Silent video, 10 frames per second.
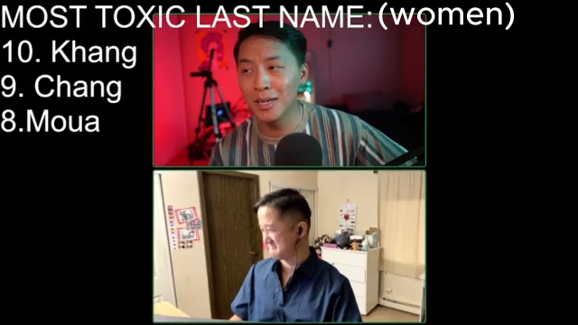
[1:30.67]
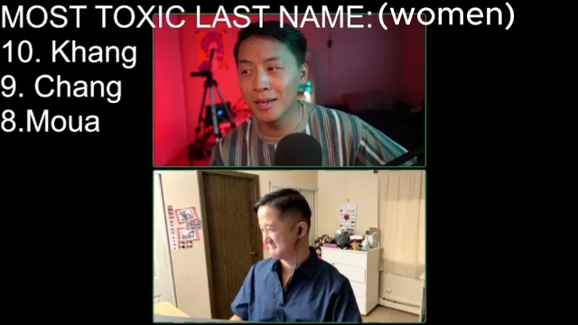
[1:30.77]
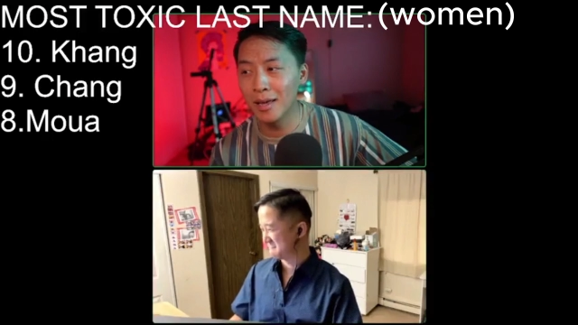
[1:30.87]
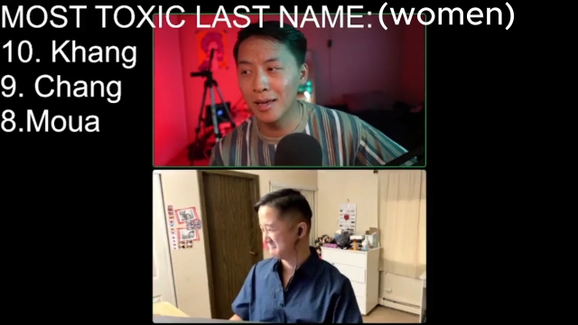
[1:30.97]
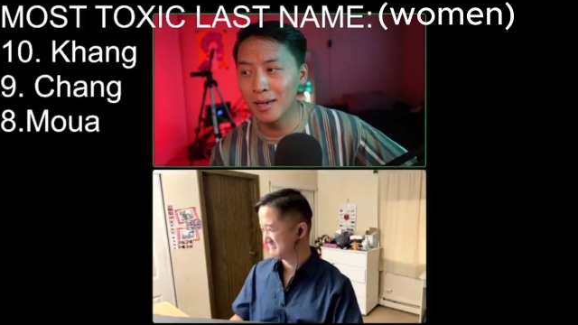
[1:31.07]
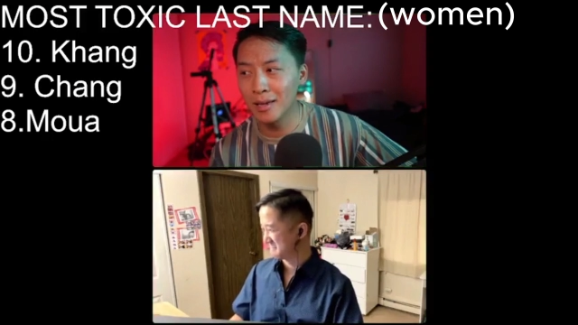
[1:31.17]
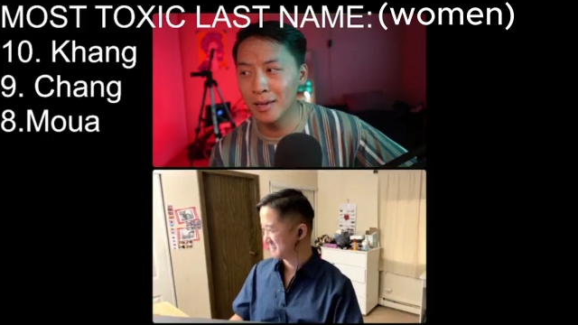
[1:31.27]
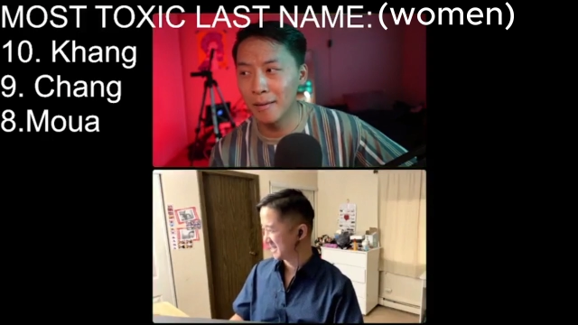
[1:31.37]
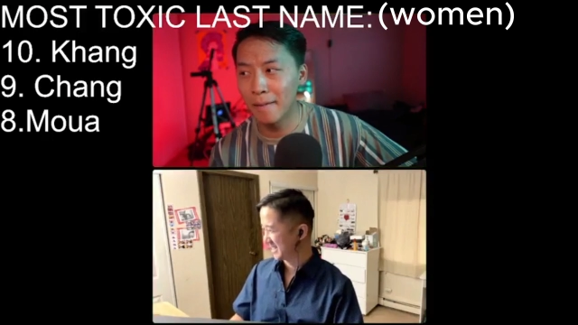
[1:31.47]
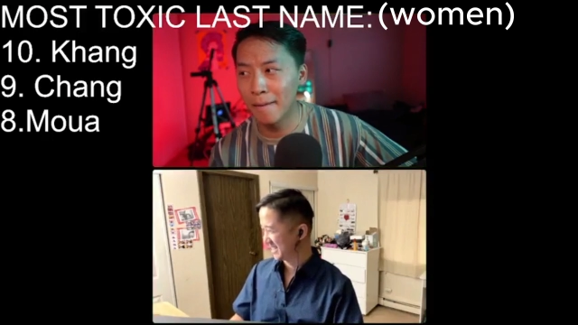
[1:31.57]
Speaker 1: like
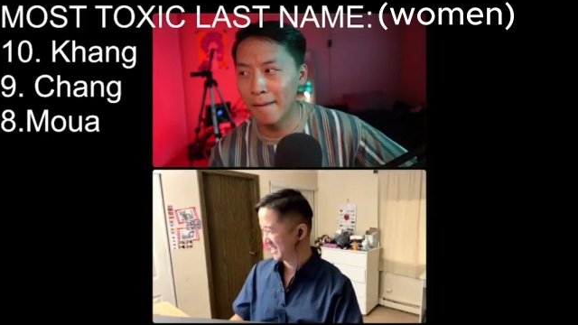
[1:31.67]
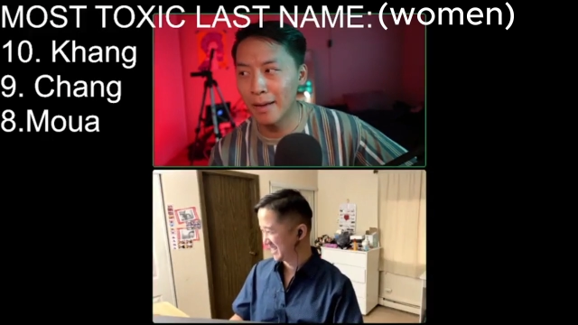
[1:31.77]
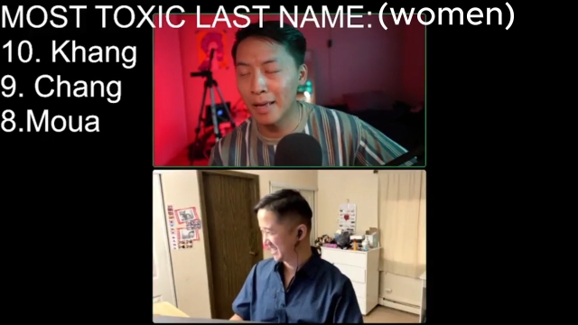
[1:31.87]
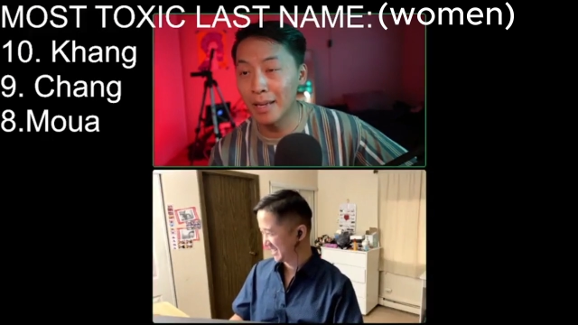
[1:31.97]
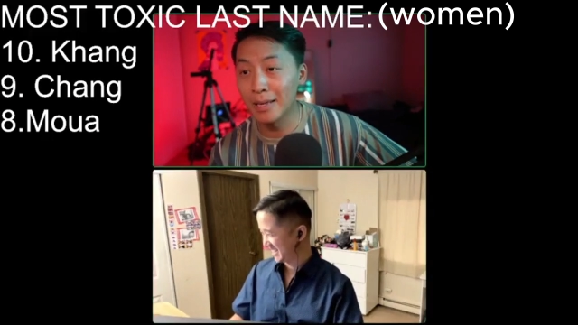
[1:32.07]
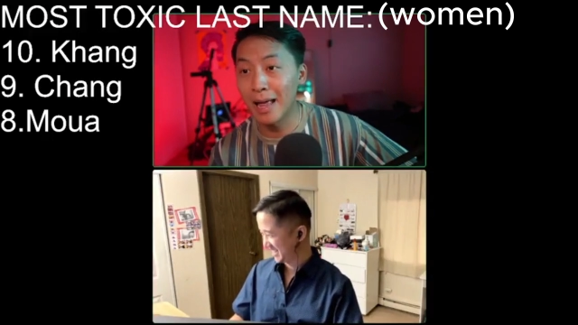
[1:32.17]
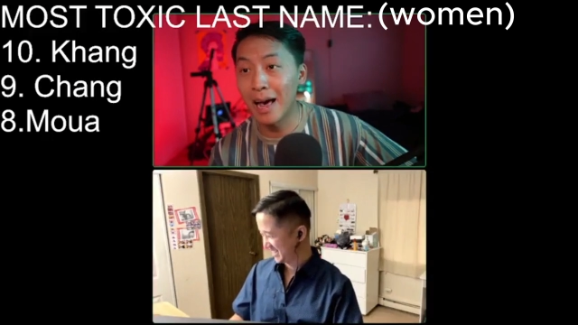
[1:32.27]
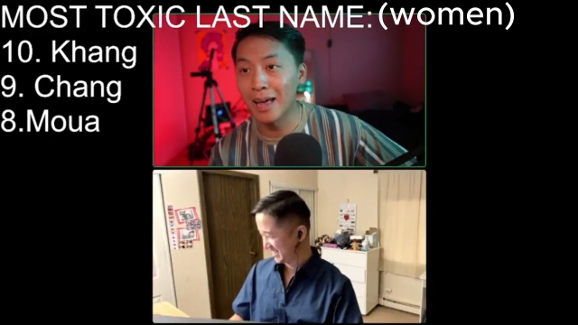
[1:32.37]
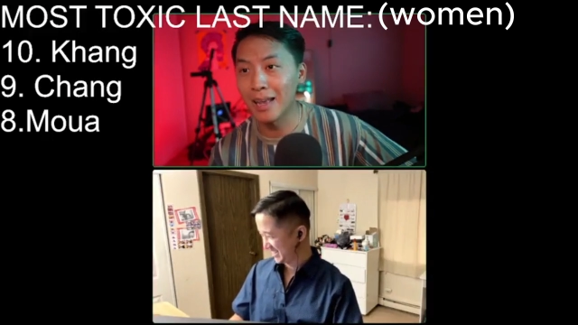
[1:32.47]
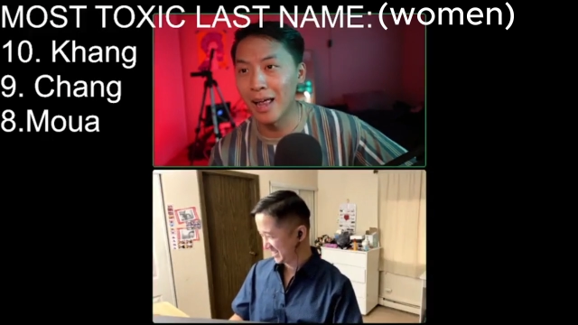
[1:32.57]
a
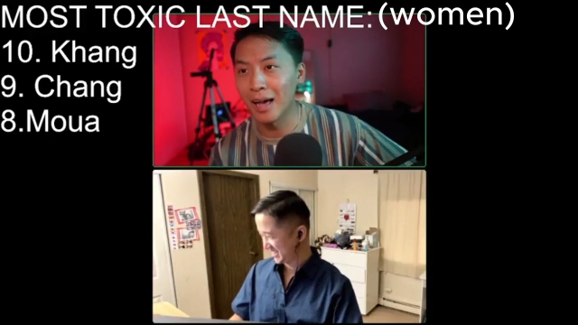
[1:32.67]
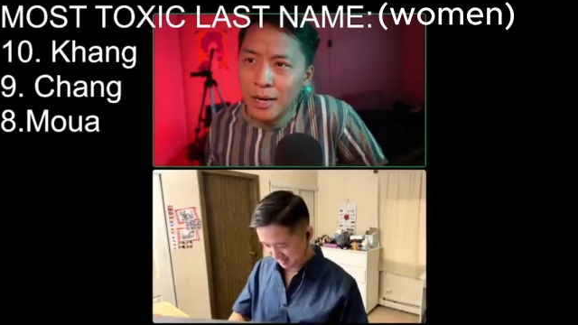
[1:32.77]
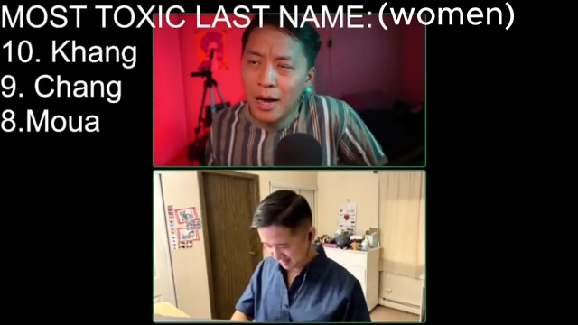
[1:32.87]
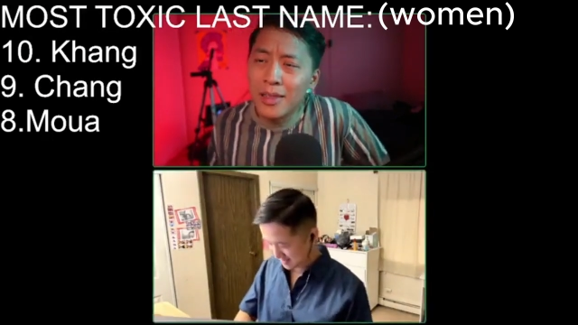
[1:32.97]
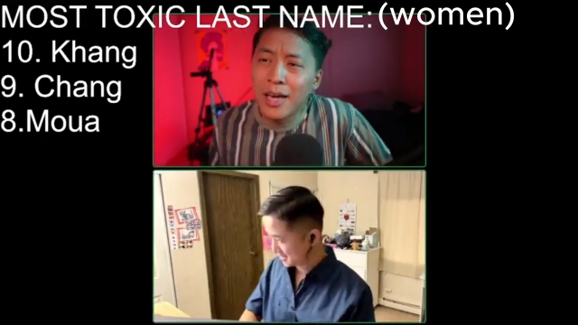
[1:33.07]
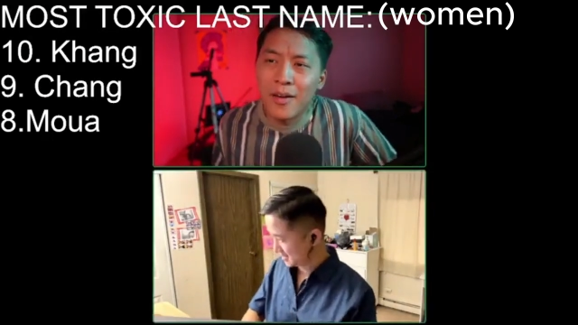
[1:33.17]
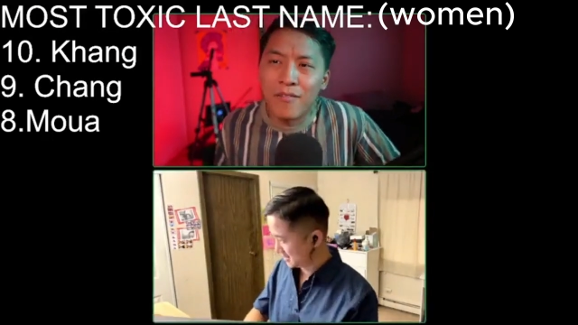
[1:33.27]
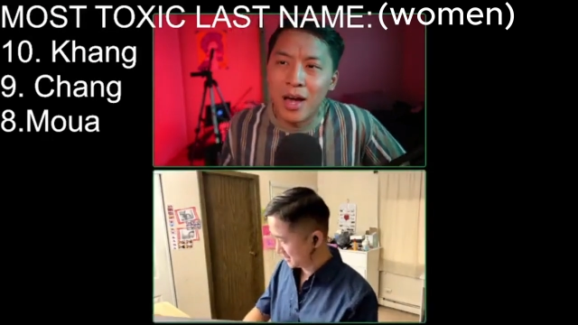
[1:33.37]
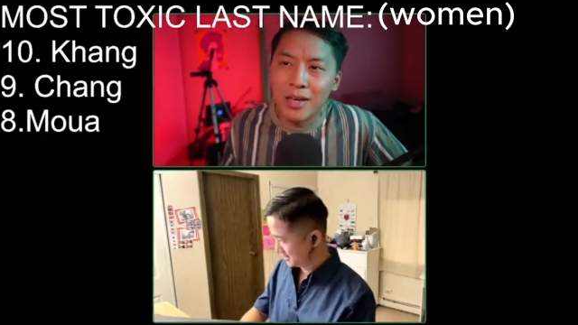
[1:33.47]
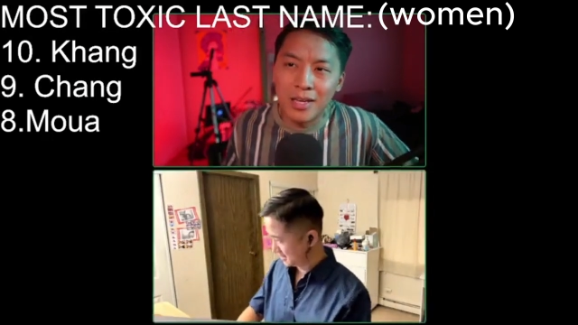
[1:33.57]
lot. I think
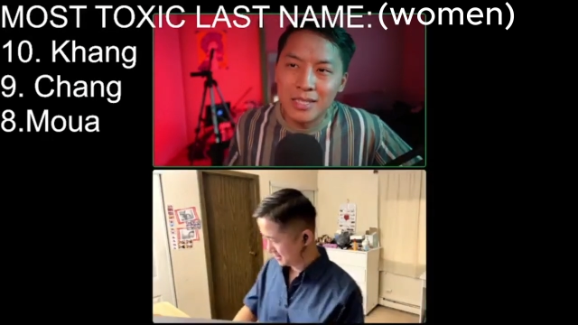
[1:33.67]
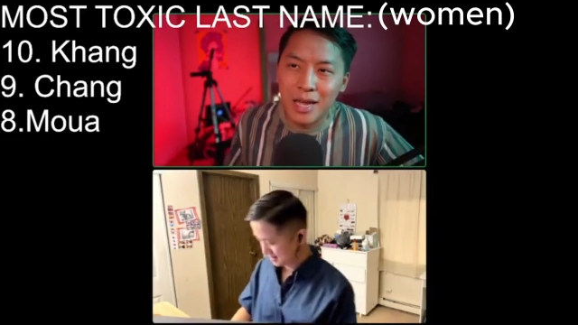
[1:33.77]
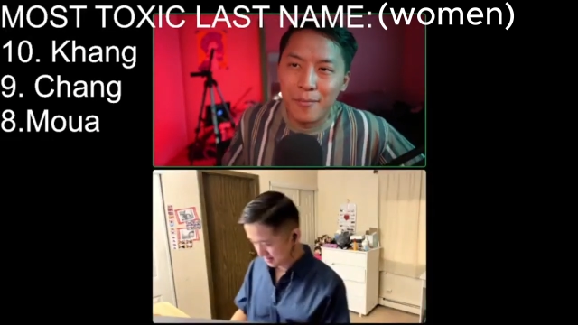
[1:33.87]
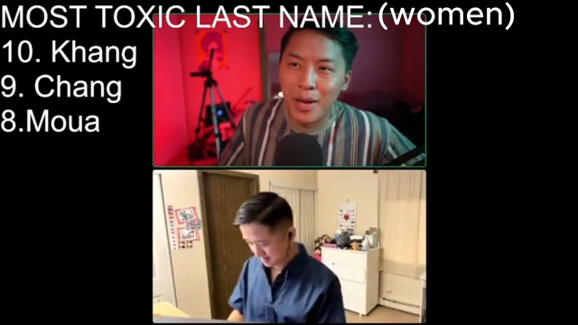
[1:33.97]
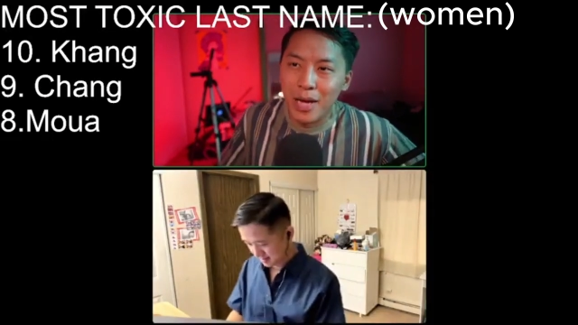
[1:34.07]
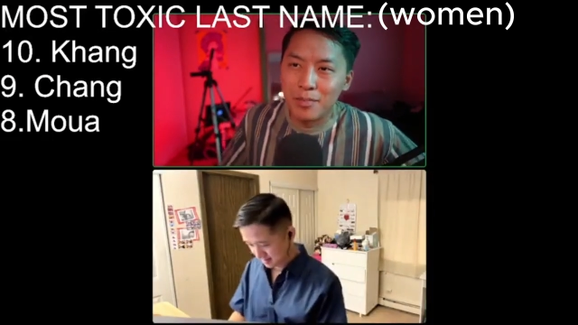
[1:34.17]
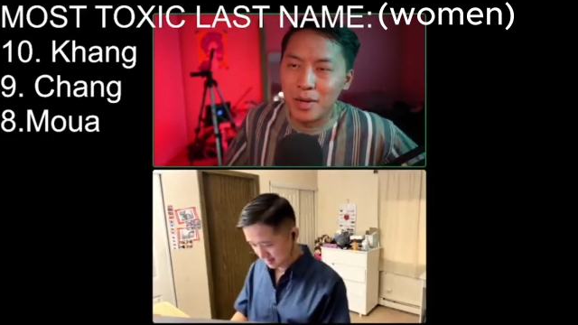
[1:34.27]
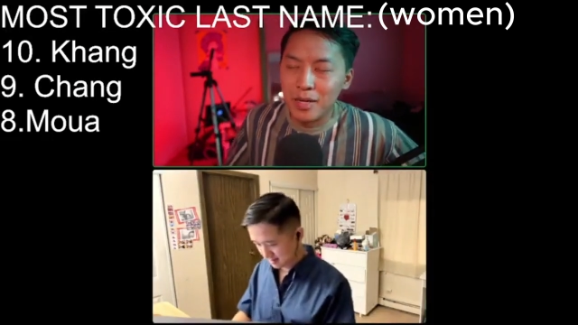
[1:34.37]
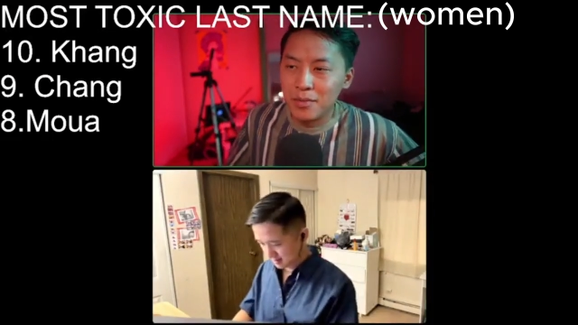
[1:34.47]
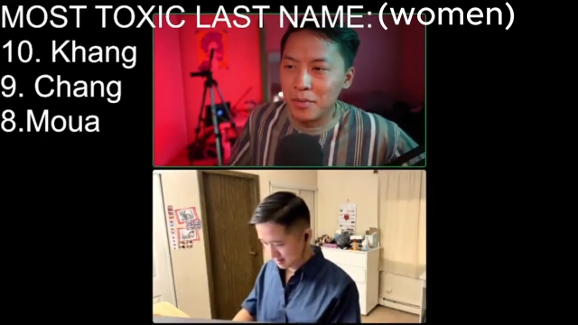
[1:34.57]
I just had a bad
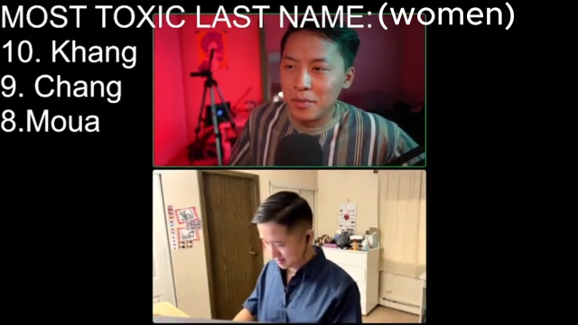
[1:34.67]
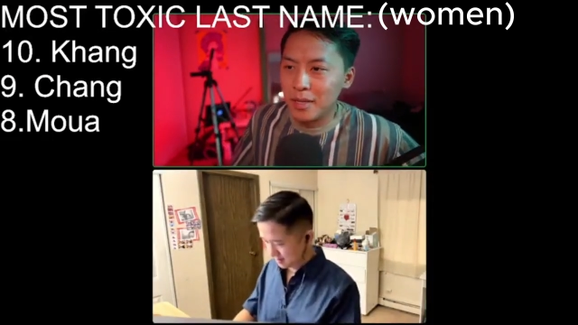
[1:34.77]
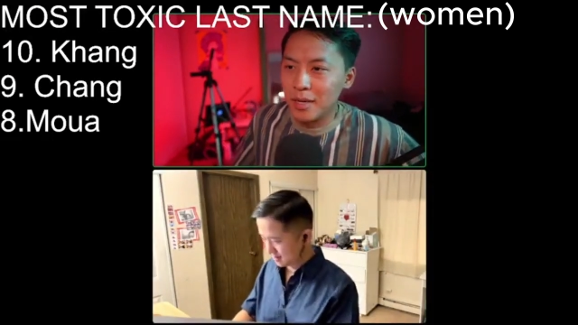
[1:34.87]
experience with